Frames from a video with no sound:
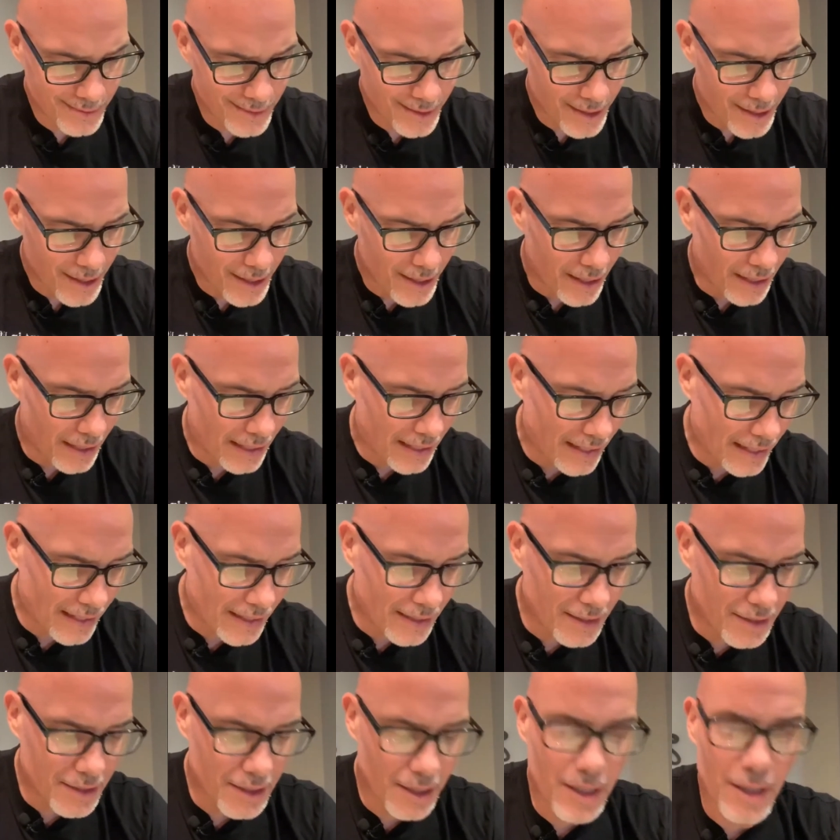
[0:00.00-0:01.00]
an
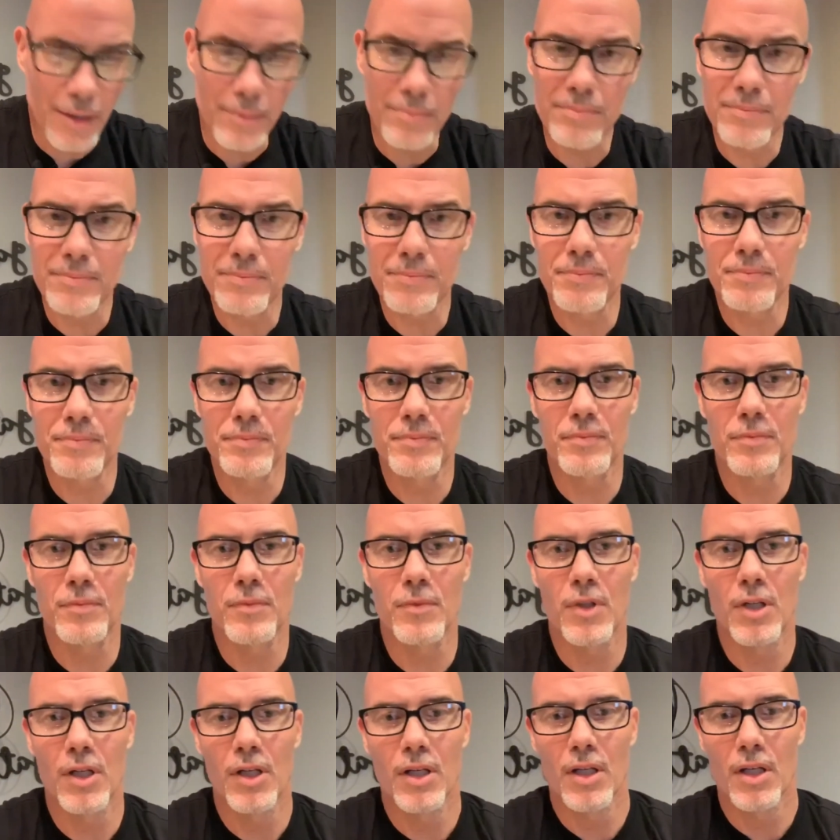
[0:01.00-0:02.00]
income,
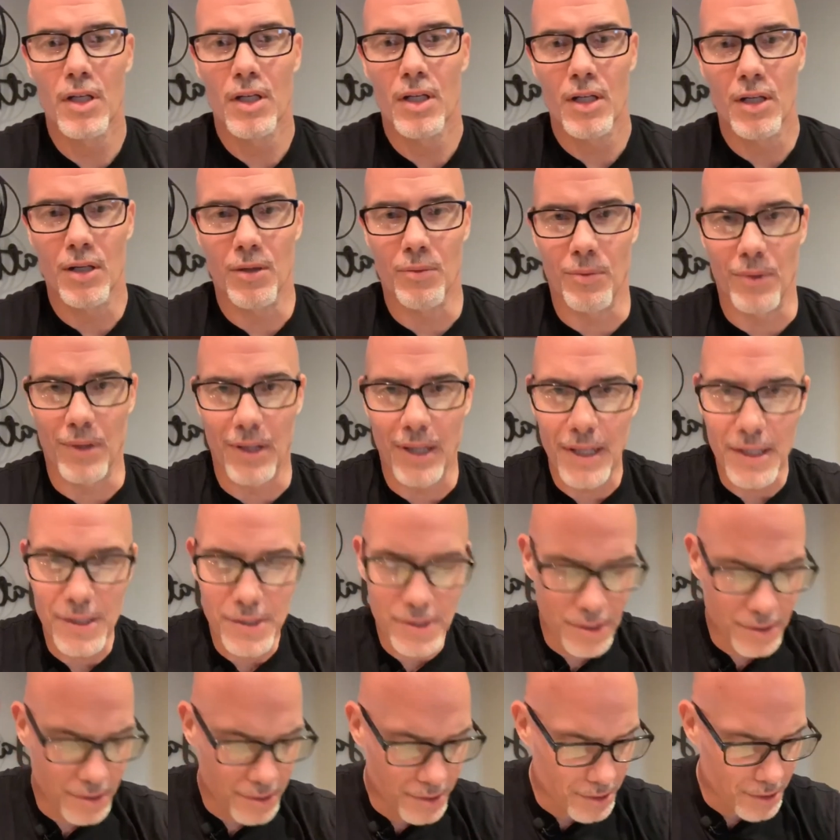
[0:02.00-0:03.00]
a
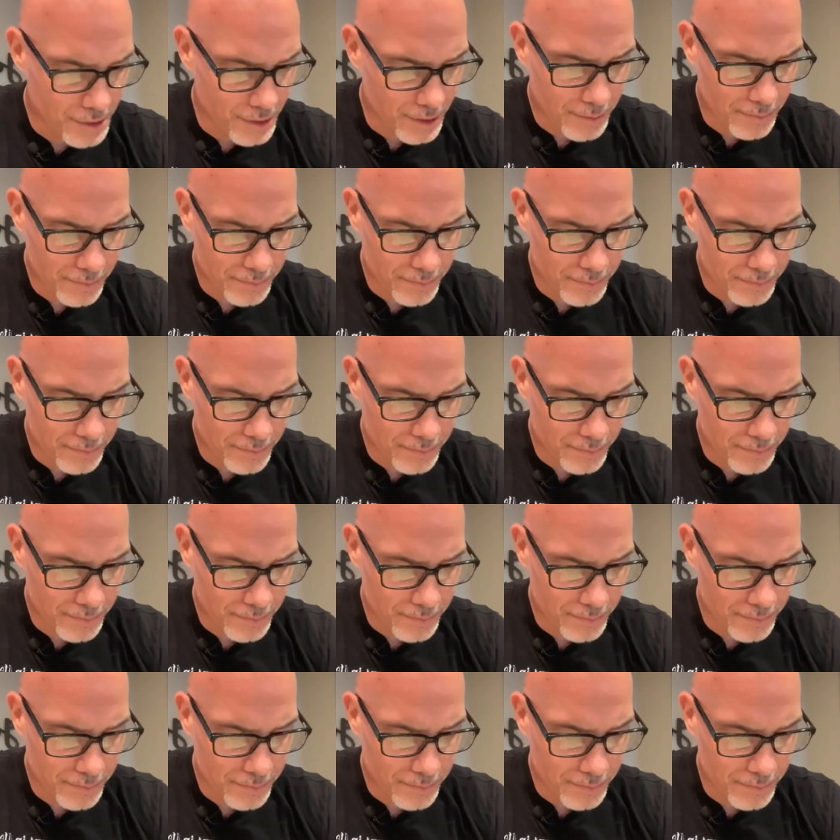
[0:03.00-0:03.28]
relationship,